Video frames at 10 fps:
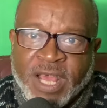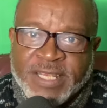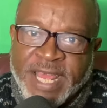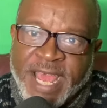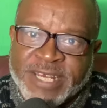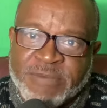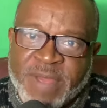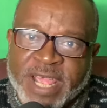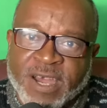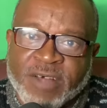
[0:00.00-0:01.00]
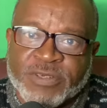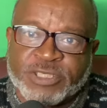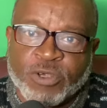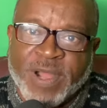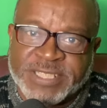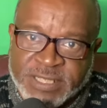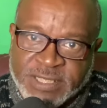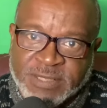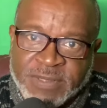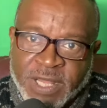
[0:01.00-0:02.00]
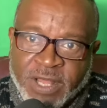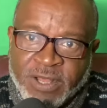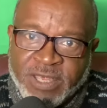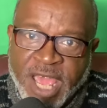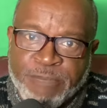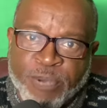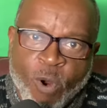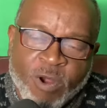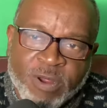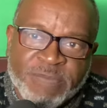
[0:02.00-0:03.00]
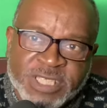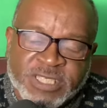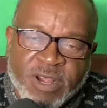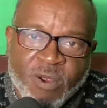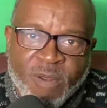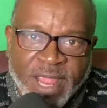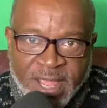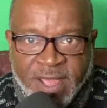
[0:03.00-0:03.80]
they had to make other choices. Okay, Porter, Missouri.